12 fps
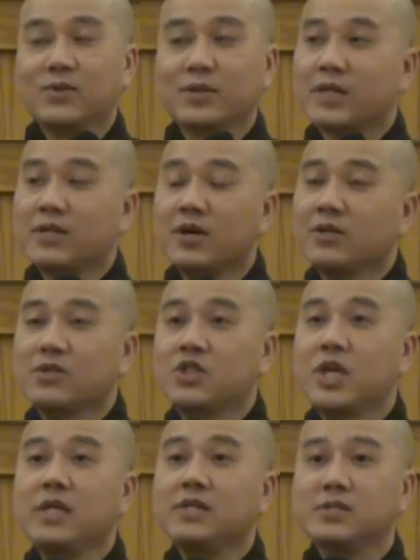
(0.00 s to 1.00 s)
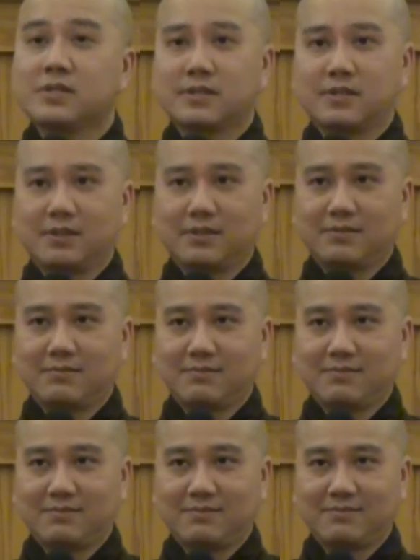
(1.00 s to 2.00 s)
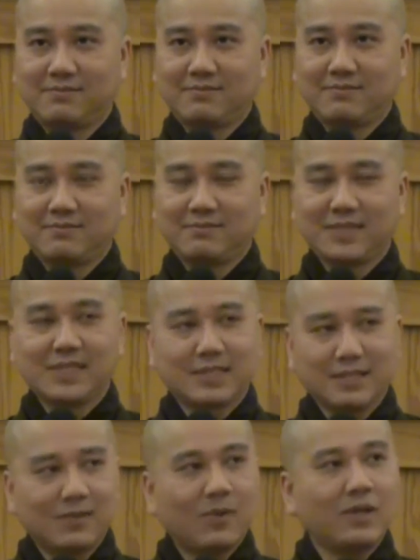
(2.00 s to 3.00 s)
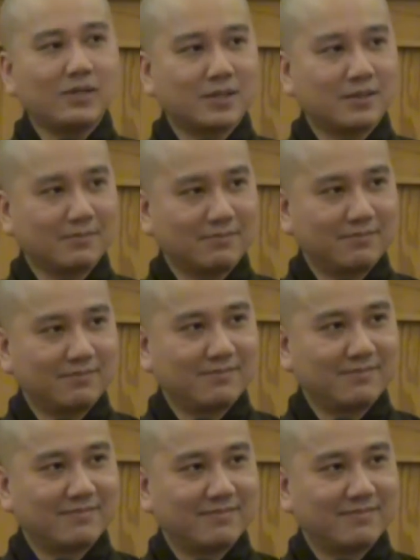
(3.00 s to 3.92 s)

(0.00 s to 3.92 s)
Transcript: You cannot change the situation.